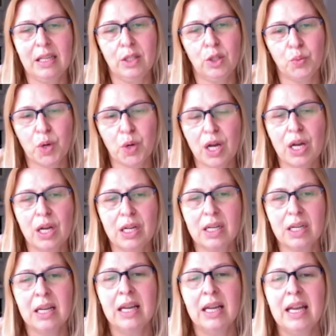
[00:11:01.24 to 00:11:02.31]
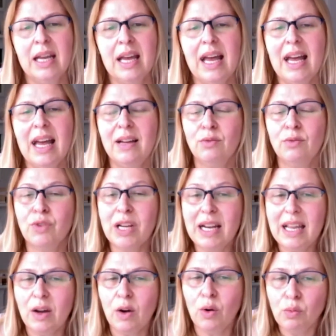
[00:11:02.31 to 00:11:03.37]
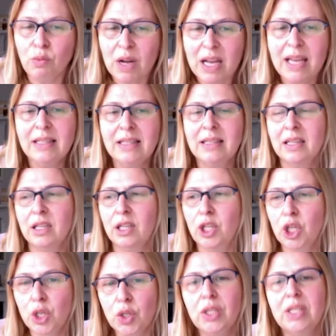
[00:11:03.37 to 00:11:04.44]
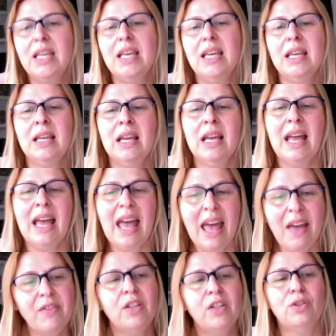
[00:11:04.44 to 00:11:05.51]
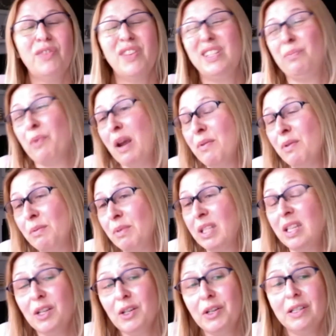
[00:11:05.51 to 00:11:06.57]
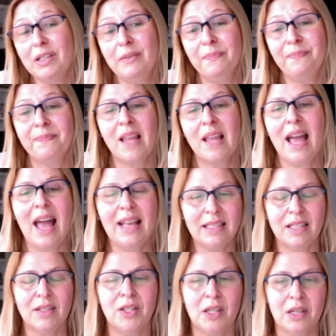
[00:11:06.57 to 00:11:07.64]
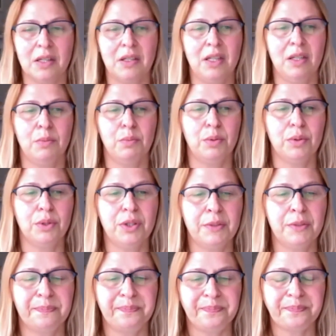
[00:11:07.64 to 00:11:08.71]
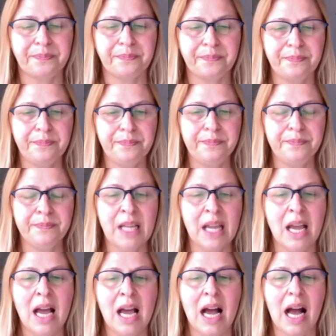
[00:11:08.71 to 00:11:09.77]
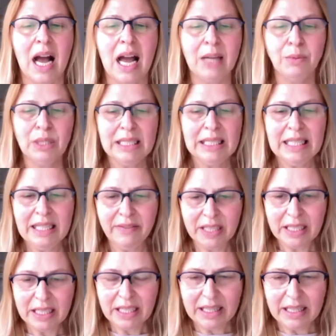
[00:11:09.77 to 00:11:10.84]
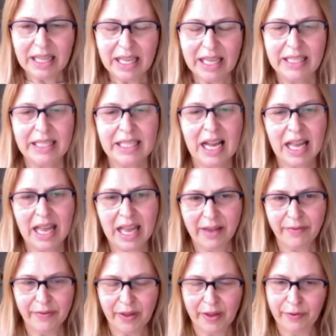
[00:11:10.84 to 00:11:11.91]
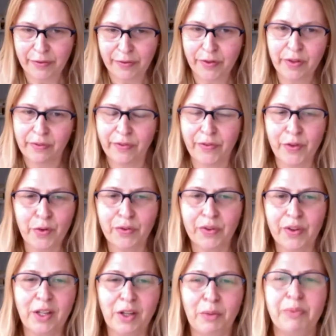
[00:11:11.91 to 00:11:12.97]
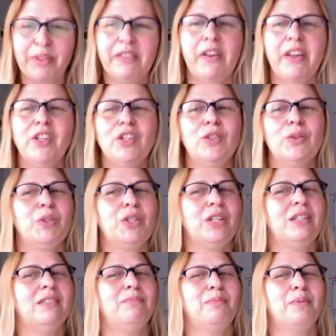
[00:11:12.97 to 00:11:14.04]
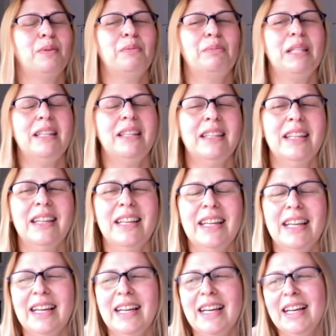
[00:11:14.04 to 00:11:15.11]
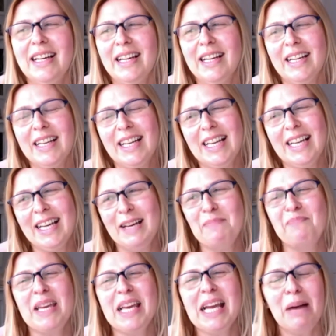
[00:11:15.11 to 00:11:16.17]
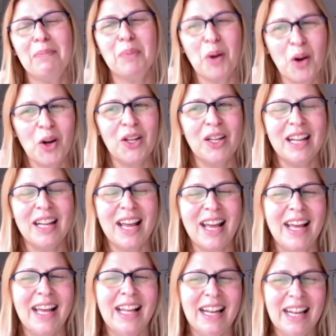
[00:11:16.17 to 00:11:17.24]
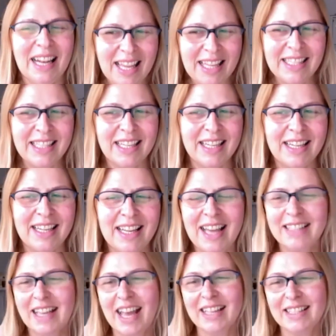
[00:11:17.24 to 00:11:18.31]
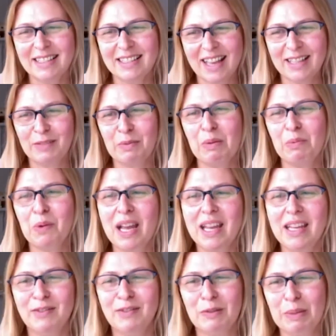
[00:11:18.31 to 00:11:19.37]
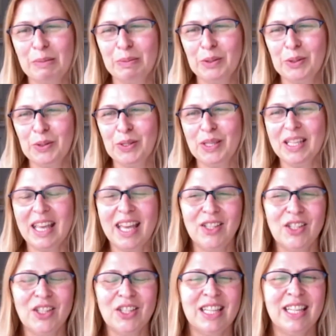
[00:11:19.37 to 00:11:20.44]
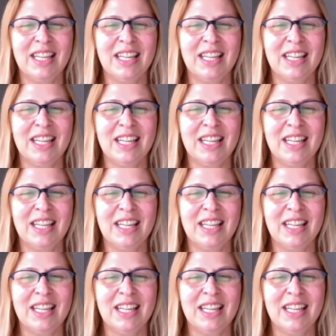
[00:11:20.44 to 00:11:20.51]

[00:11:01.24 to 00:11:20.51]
his work really always using evidence of his primary material as his starting point. I will leave it at this. I have a few further observations which I'll probably pick up on later as we wait for people to engage